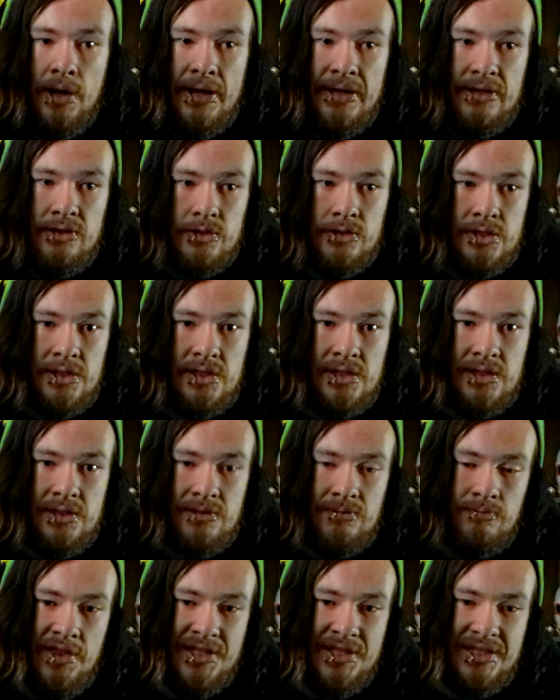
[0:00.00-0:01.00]
rails
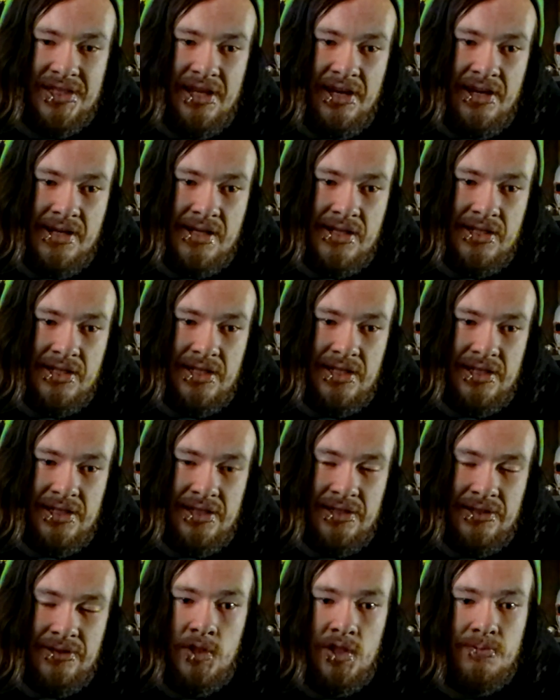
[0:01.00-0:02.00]
by the
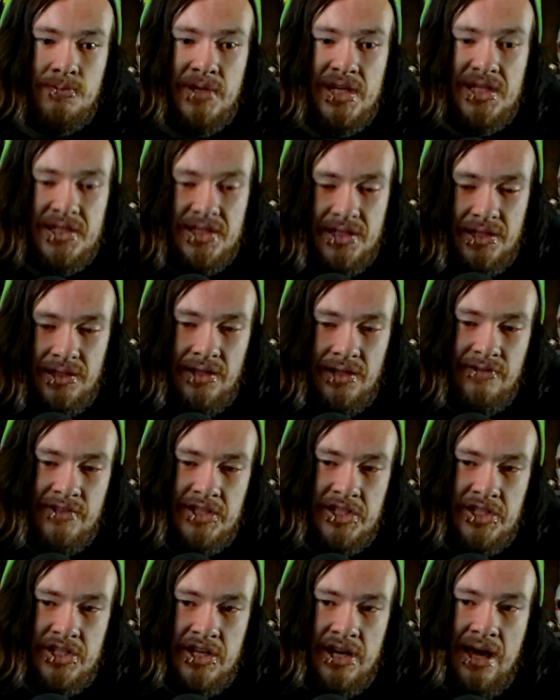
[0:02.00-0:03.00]
stairs and just beats the
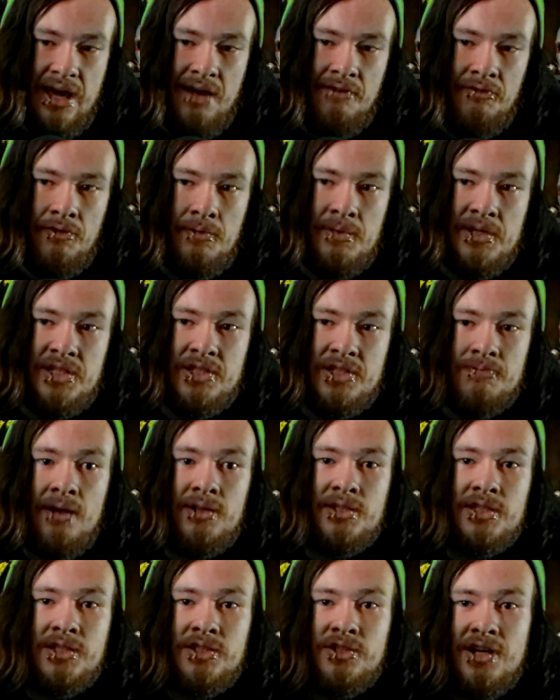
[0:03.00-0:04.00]
living shit out of him. And
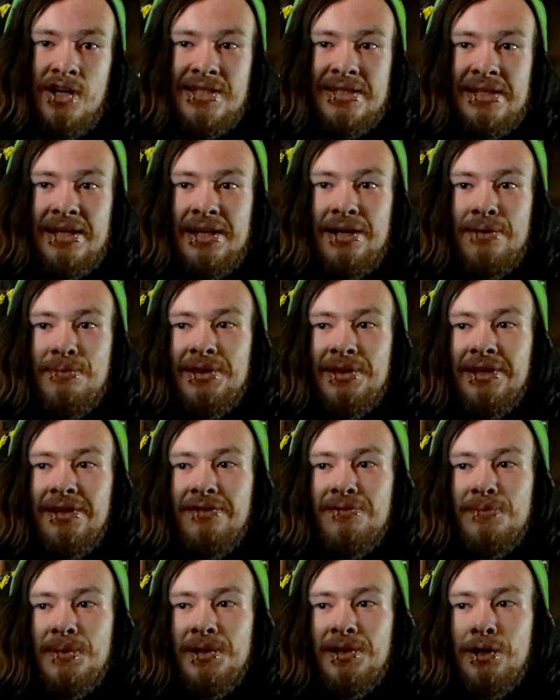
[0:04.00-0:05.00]
Allison tries to get him to
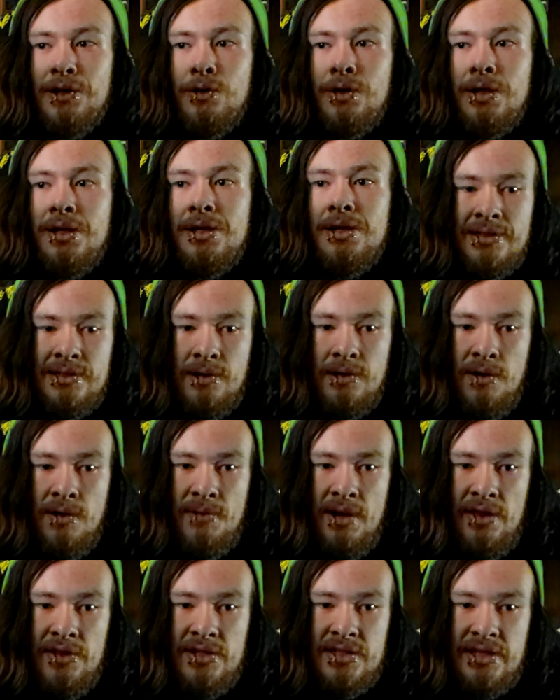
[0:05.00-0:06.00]
leave him alone. He ends up
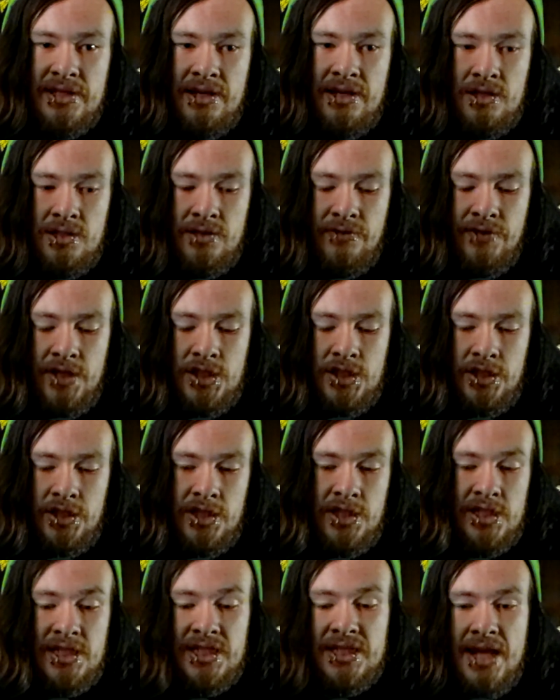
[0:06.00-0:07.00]
coming down the stairs,
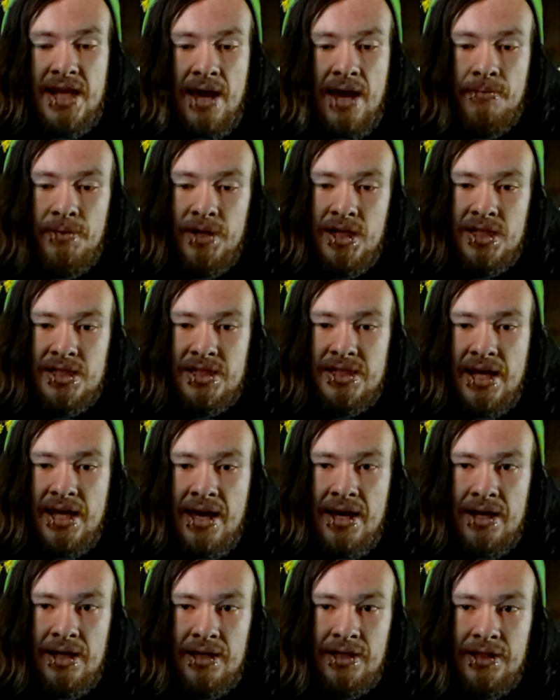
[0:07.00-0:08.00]
eventually just snapping his
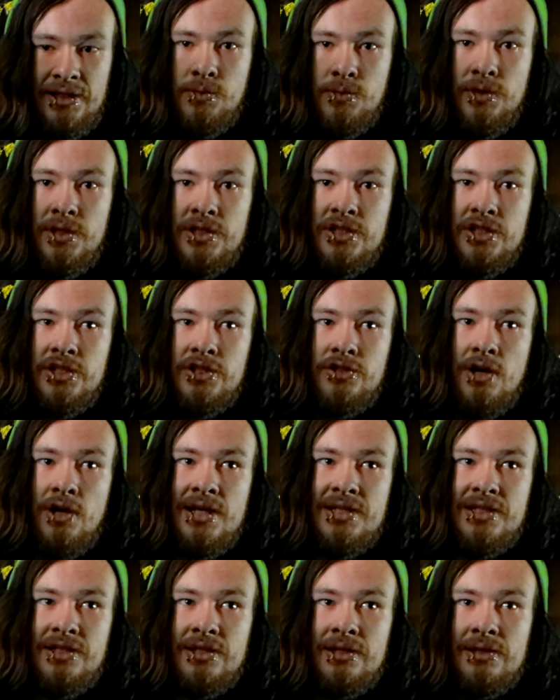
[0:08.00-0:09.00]
neck. That's when she
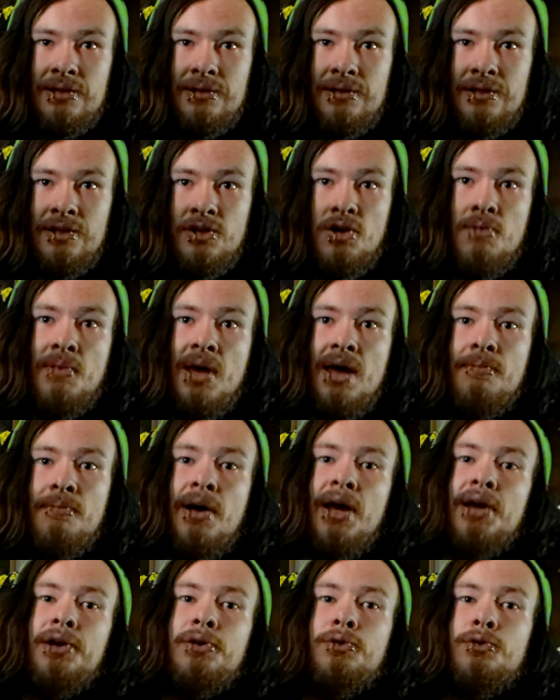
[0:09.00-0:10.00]
tries to come at
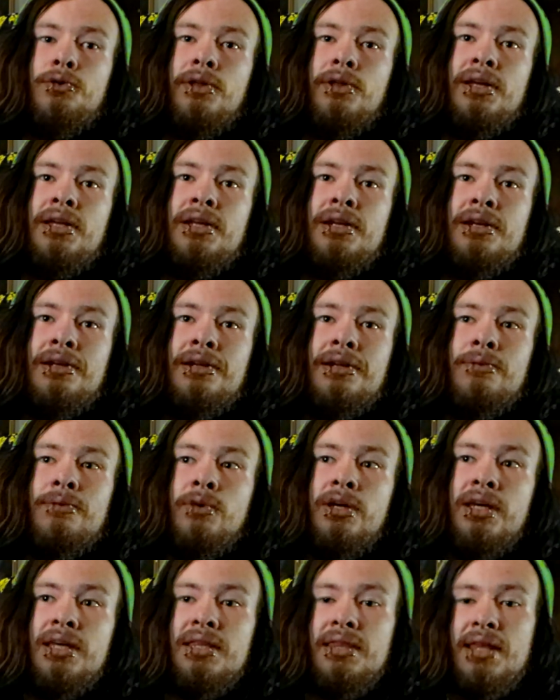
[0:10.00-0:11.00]
Michael, and
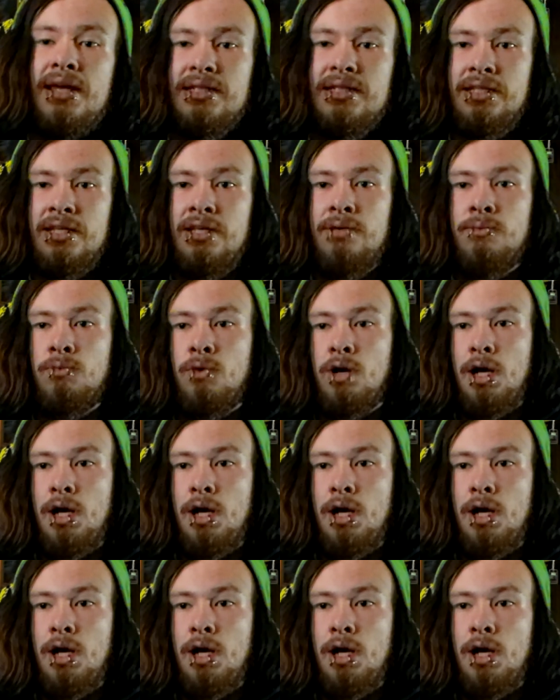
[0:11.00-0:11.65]
we get that scene